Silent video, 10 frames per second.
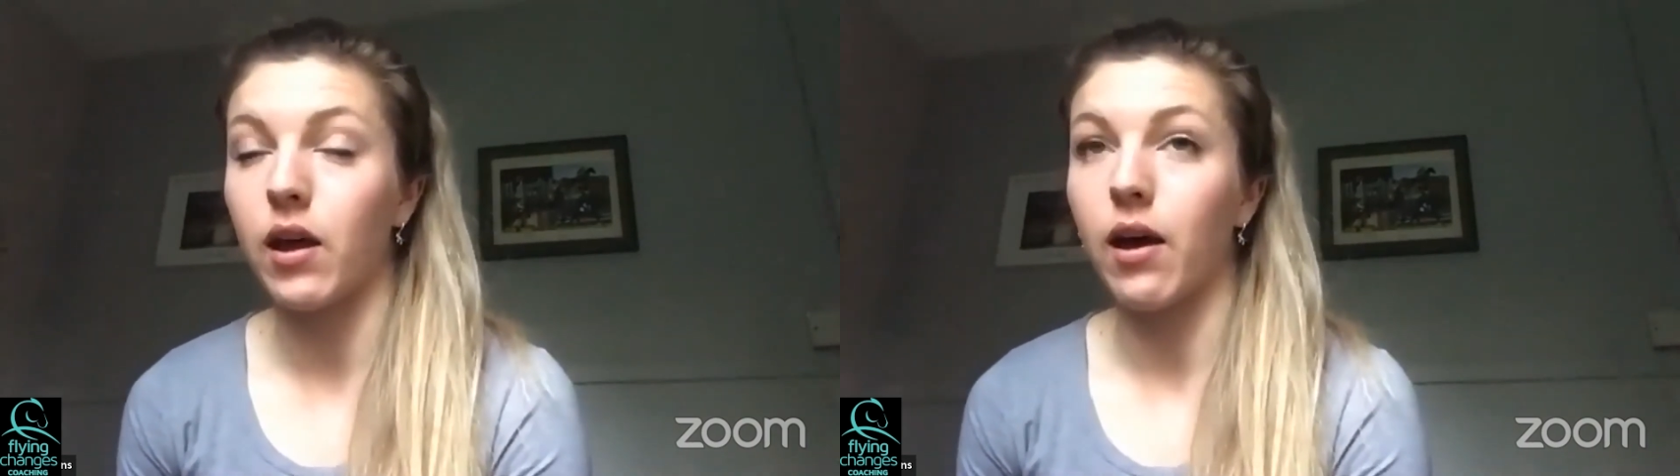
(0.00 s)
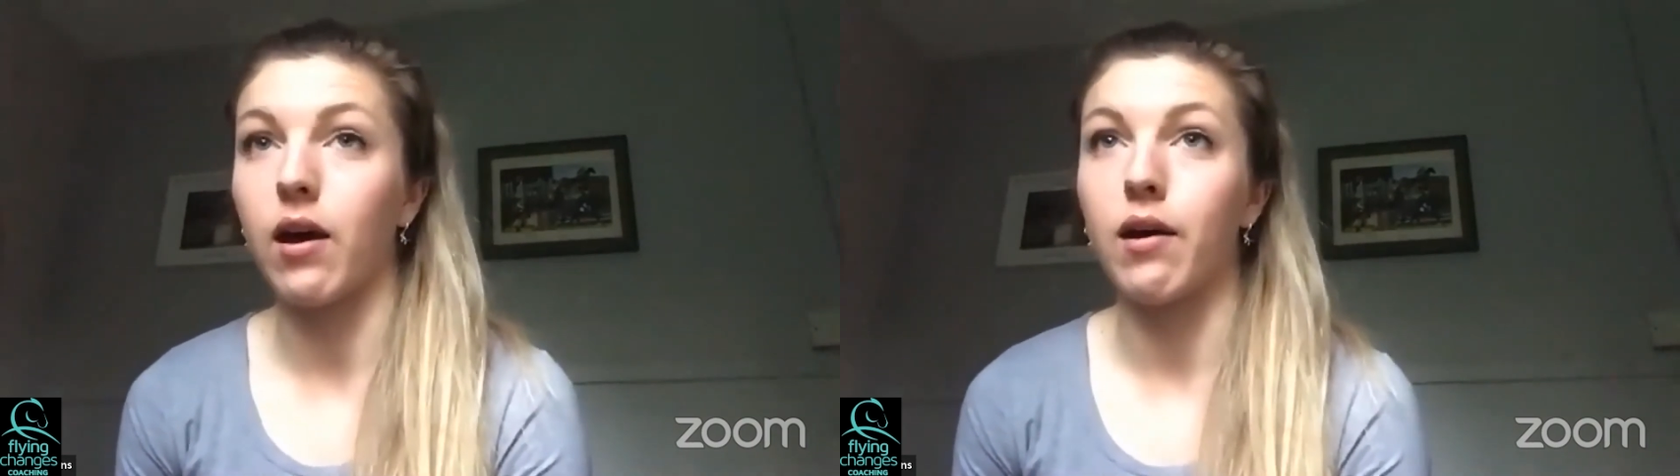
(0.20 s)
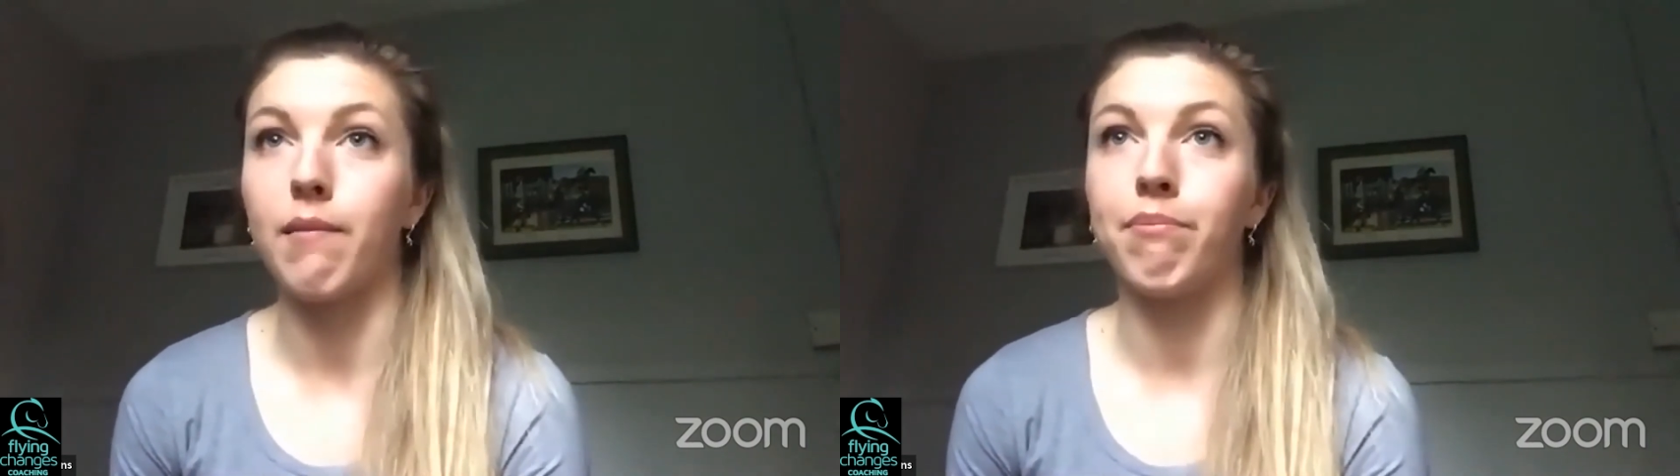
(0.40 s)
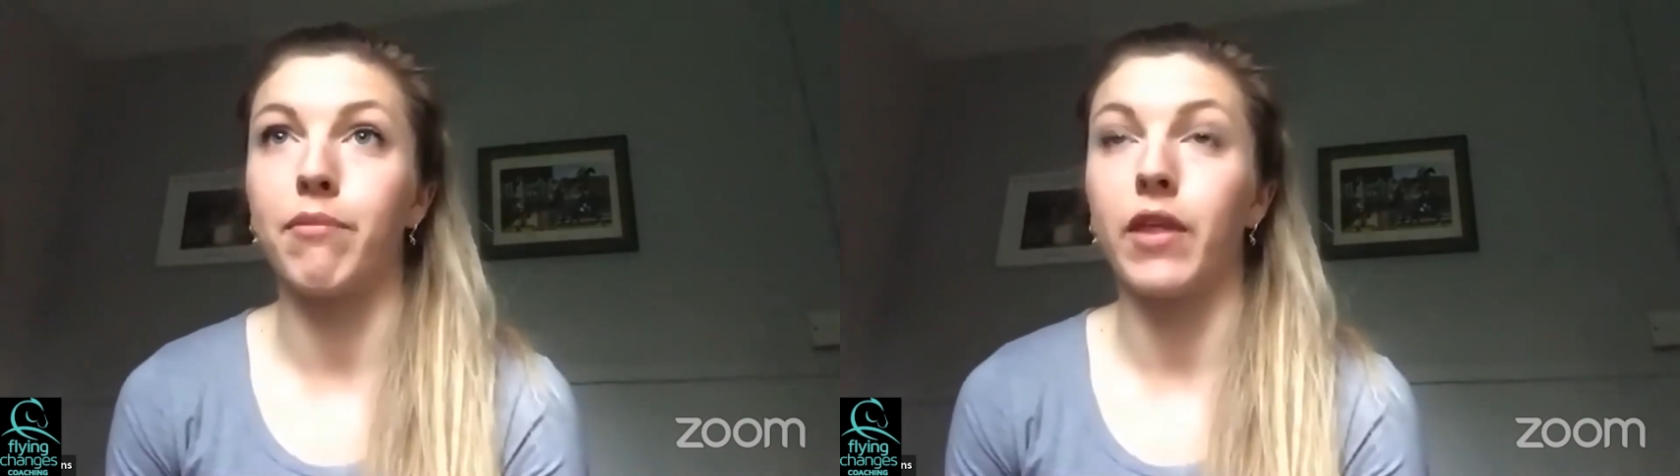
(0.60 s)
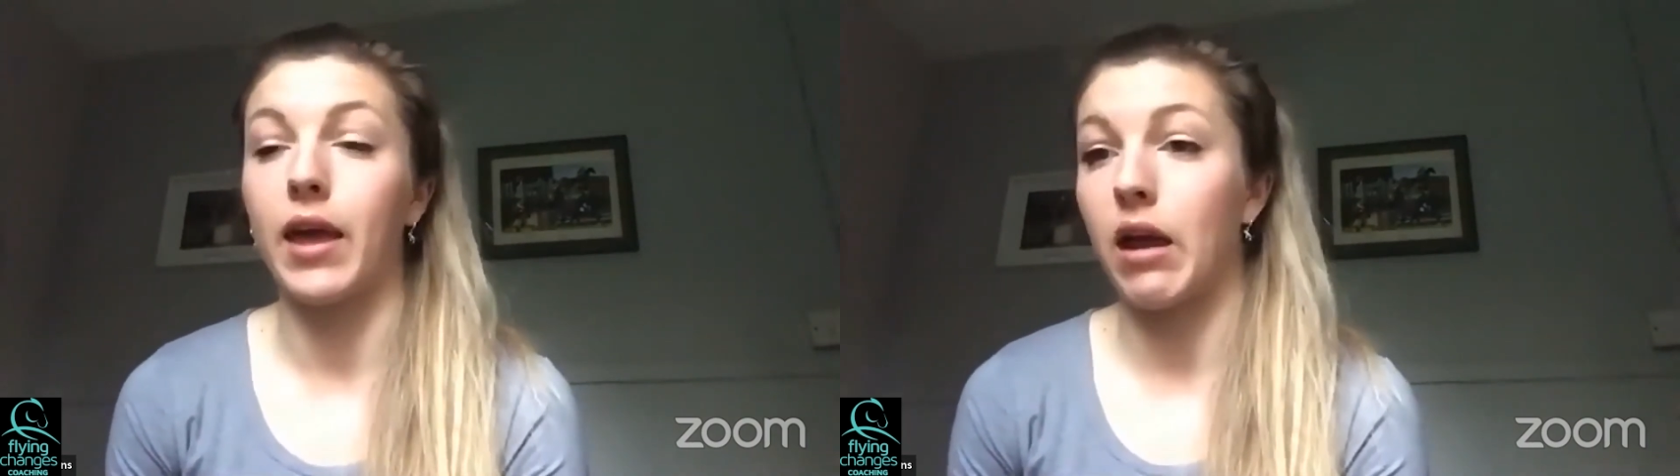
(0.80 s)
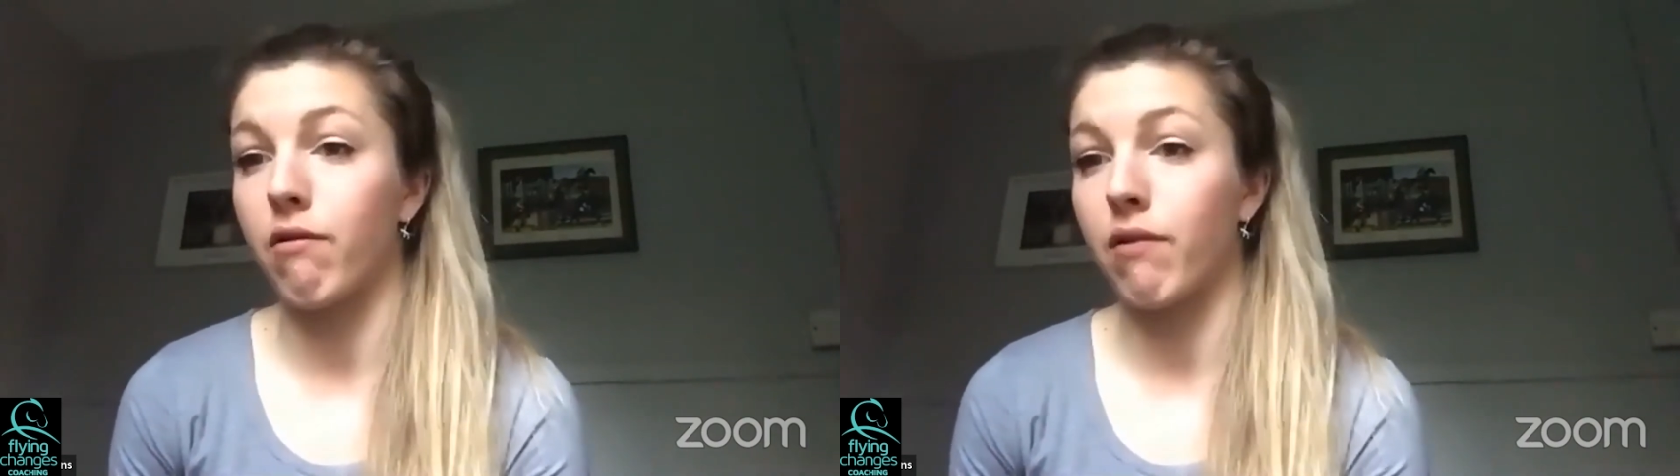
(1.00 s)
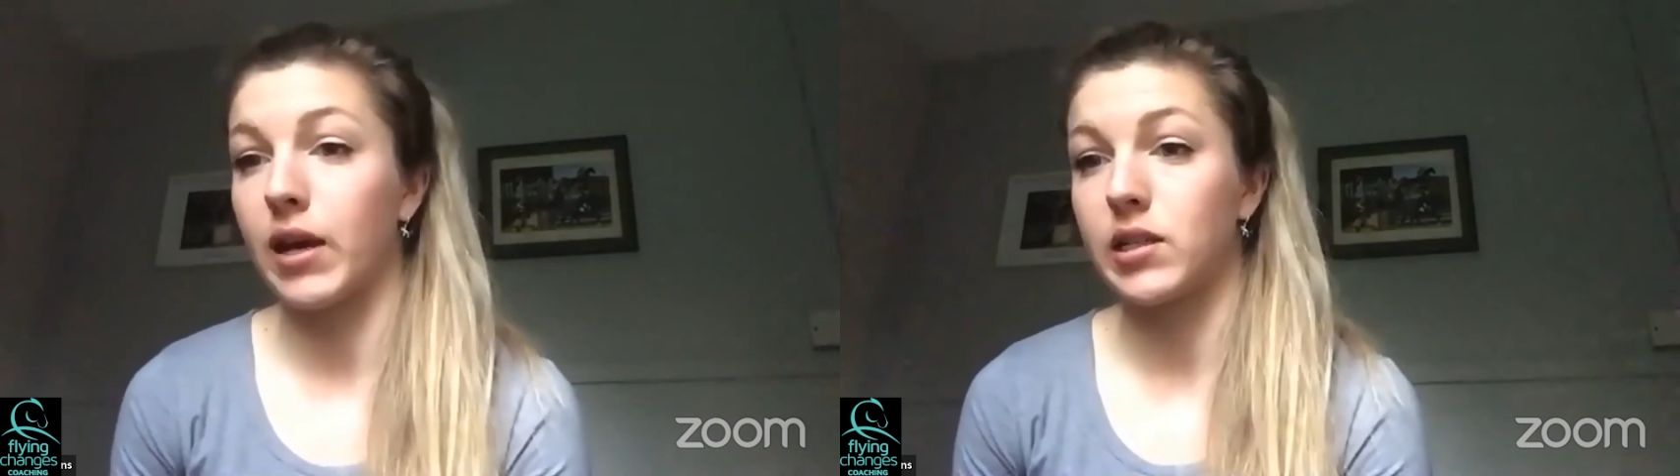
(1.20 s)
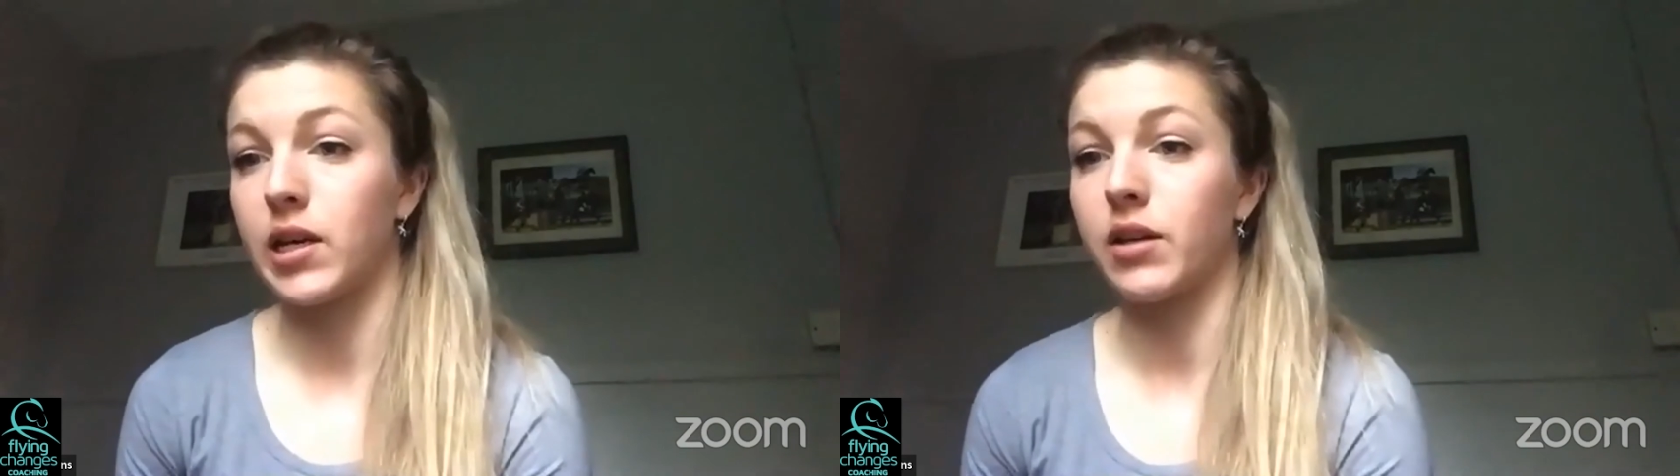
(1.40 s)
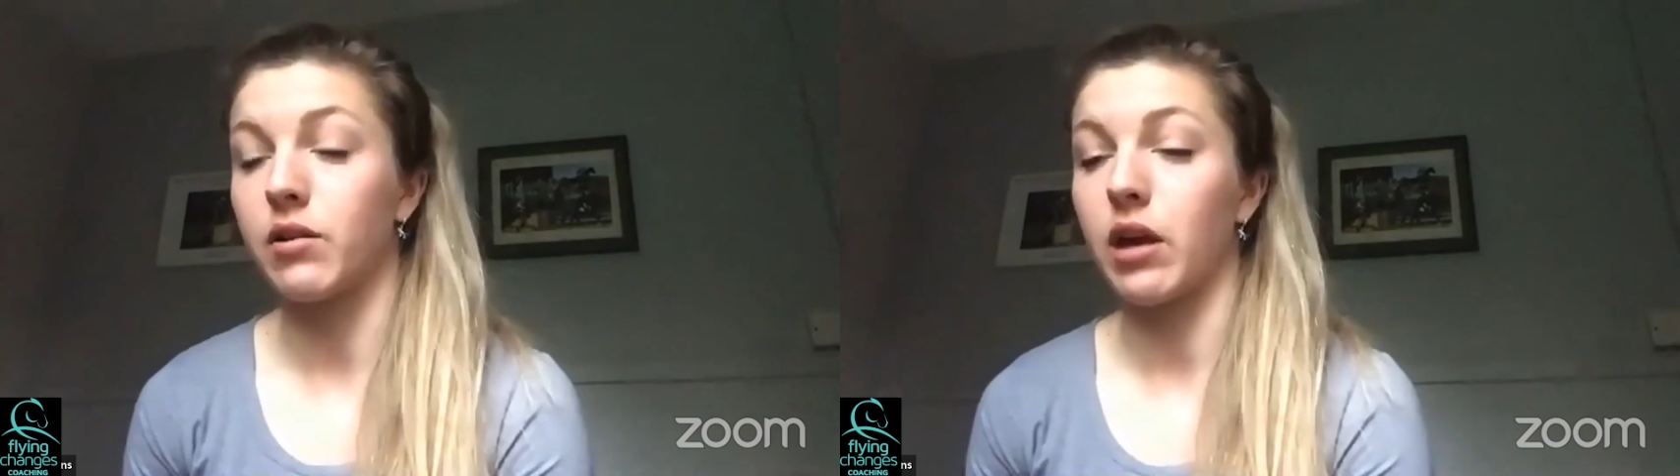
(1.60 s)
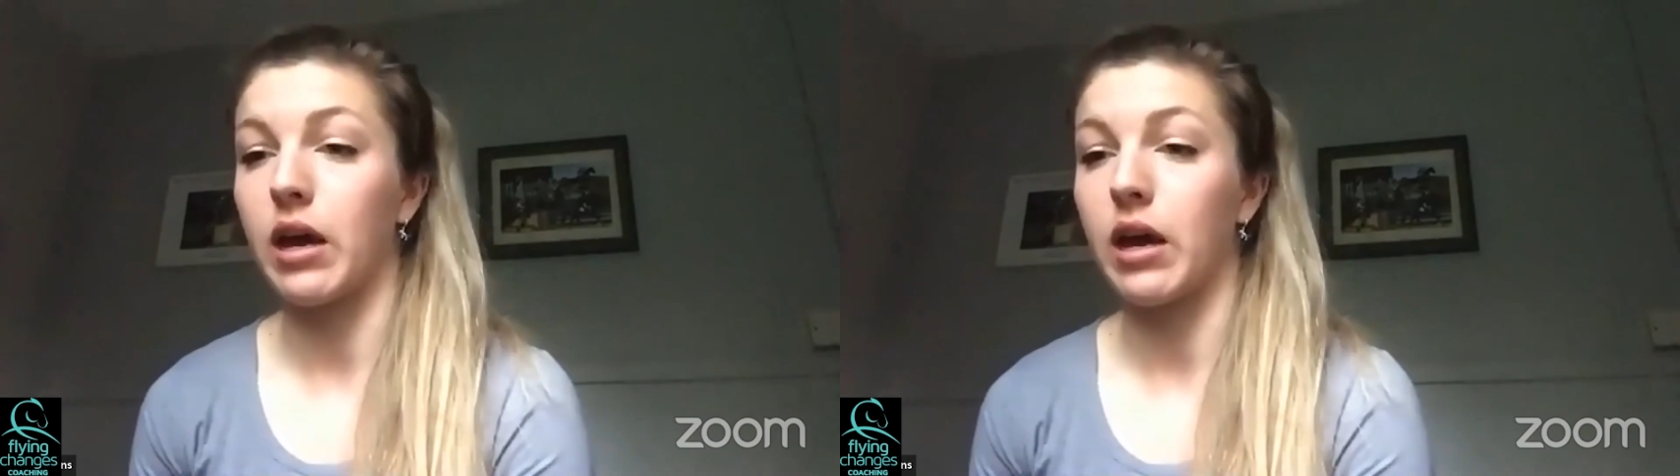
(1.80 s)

they aerate it,